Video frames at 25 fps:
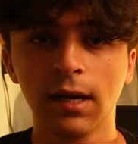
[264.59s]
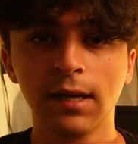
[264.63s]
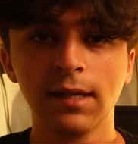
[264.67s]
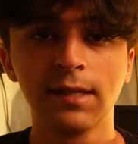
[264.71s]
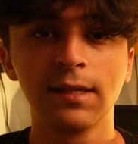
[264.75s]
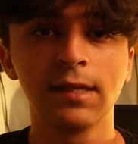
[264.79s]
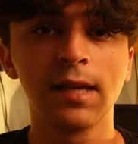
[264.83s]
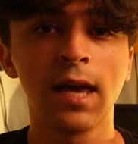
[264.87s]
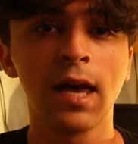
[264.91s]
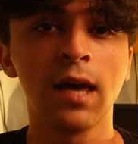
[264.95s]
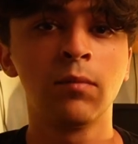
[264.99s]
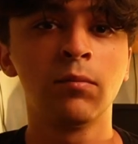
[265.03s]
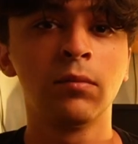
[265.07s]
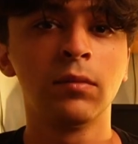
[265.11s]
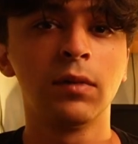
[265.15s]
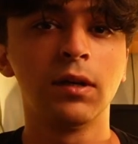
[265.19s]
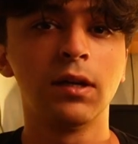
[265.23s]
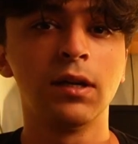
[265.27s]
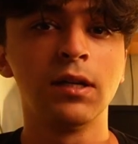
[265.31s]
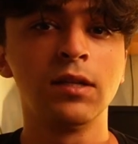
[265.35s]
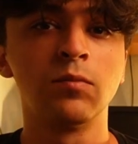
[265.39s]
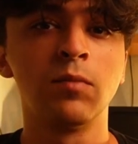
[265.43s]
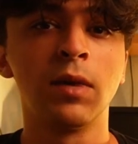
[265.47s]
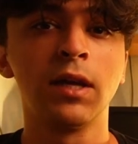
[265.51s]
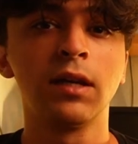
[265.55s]
Sam
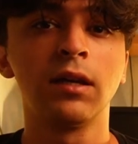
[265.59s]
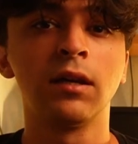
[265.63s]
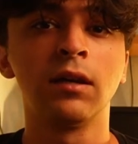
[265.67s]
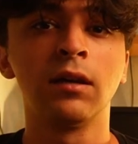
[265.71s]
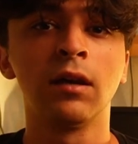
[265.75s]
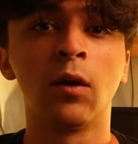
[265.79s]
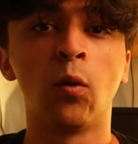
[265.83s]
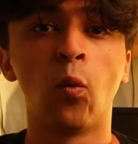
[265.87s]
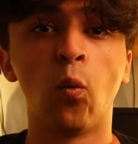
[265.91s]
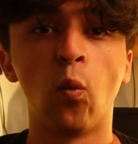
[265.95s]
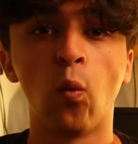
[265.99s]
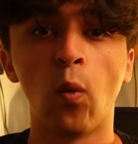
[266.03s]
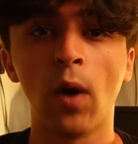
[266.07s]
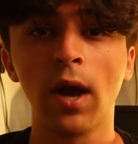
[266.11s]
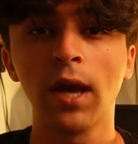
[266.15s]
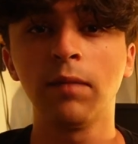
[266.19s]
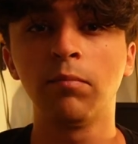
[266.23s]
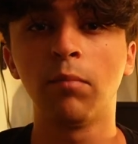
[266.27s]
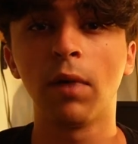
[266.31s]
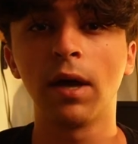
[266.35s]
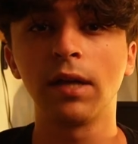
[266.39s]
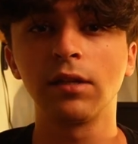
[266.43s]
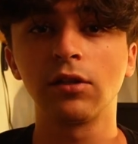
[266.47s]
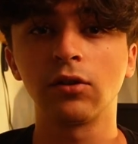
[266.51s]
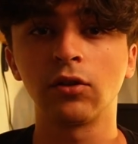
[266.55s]
is making a way
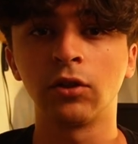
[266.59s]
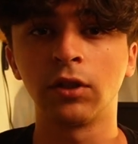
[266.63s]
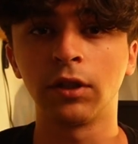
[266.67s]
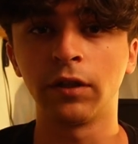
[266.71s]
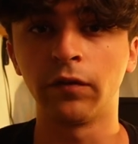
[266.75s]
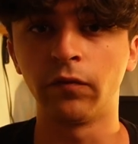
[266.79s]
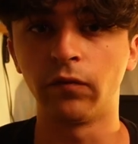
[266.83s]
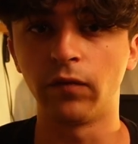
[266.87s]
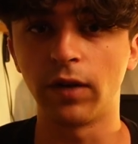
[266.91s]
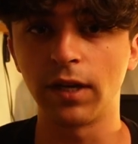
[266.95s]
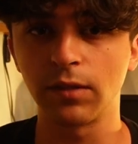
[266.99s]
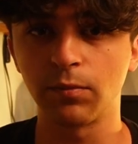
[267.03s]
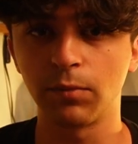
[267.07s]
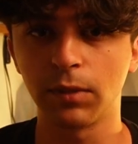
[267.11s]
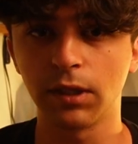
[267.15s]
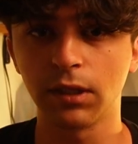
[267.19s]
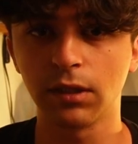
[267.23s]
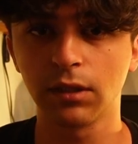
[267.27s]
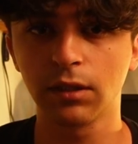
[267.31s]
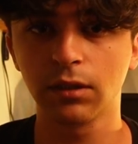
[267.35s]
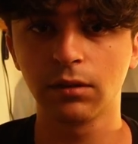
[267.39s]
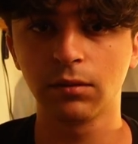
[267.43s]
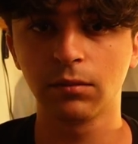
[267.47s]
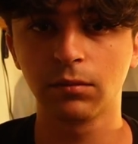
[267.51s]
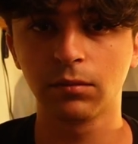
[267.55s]
better
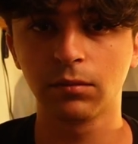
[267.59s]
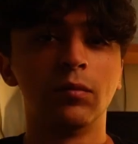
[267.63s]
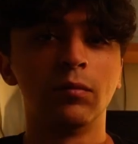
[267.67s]
investment.